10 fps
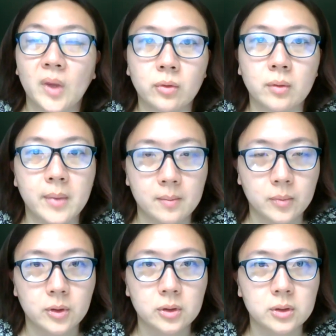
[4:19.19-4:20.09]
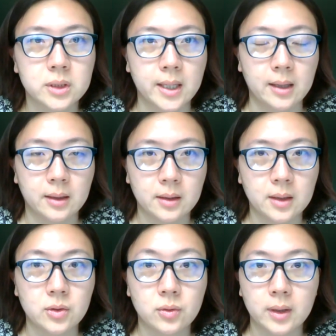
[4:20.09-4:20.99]
remembered, and then
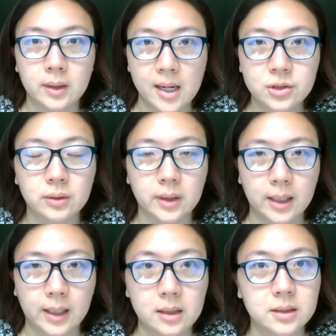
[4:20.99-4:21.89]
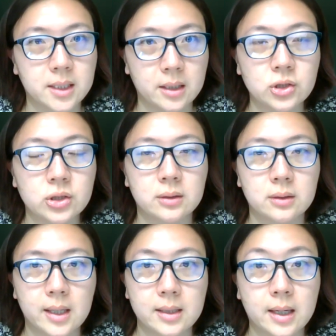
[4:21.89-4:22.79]
you naturally get attention.
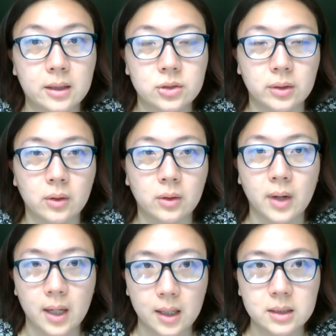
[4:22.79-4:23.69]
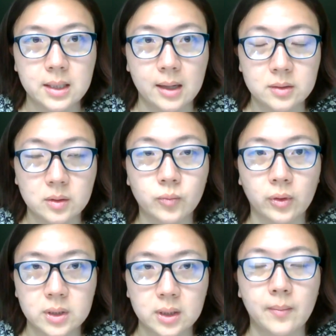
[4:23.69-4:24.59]
That's actually great as a
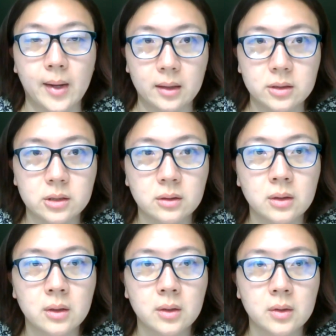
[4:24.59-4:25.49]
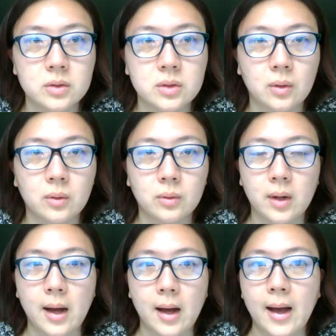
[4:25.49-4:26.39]
project manager. So
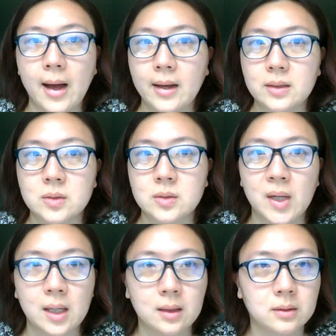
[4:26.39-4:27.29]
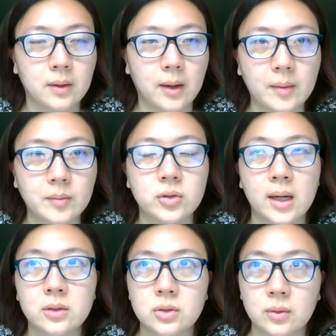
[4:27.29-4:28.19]
I'm
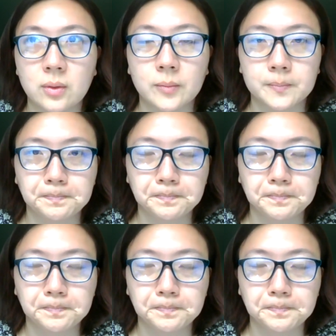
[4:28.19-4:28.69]
trying to